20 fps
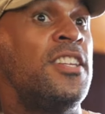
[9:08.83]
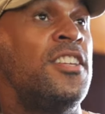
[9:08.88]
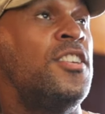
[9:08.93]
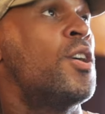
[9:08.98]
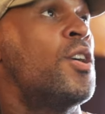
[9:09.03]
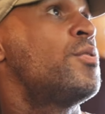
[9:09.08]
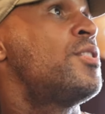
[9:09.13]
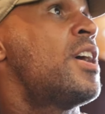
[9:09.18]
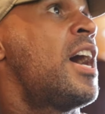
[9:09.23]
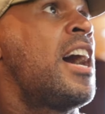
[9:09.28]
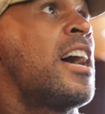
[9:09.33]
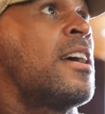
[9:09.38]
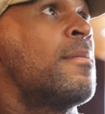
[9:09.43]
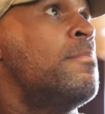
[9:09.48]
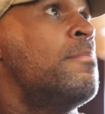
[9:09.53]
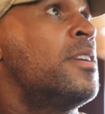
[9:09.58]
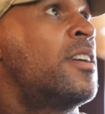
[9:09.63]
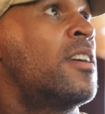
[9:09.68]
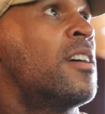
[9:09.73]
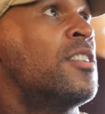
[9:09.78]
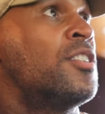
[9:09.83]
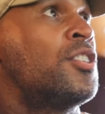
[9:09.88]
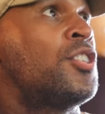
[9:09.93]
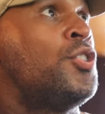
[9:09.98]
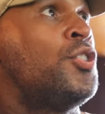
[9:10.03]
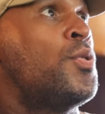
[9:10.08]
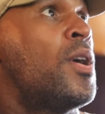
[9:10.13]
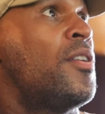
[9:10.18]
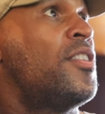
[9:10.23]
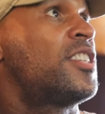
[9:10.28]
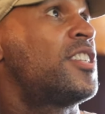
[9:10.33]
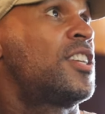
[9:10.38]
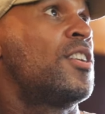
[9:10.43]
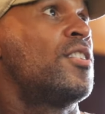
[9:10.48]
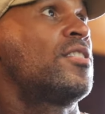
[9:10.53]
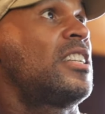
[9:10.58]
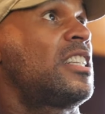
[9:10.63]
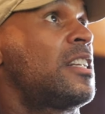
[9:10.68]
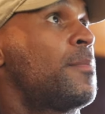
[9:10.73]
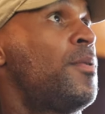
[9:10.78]
need to know dime, because you have the
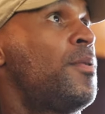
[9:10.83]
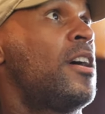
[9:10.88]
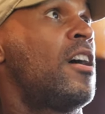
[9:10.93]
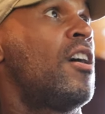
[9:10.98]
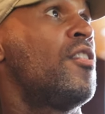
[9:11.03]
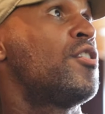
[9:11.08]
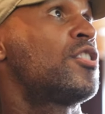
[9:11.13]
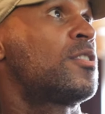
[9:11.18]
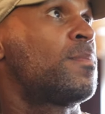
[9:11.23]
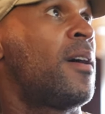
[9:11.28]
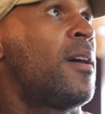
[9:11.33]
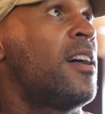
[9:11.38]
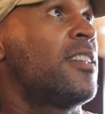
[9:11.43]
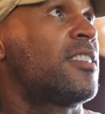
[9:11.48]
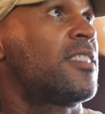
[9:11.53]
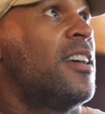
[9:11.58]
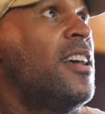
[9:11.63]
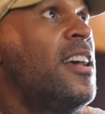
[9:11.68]
skill set to play all those spots.